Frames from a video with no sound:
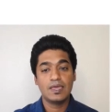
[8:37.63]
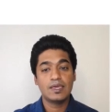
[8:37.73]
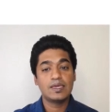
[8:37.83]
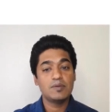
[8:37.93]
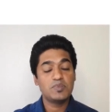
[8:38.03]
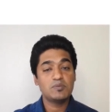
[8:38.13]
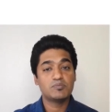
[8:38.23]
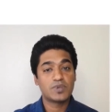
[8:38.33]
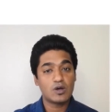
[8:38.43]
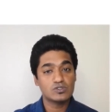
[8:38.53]
Keeping
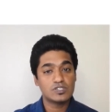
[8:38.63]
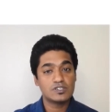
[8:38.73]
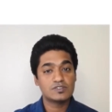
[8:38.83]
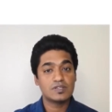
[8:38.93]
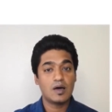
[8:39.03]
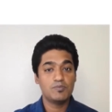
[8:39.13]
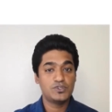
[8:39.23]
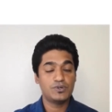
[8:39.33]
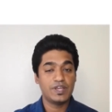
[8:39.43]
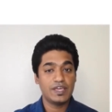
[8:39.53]
browsers up to
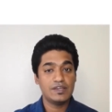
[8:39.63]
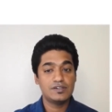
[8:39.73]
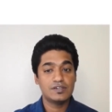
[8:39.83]
date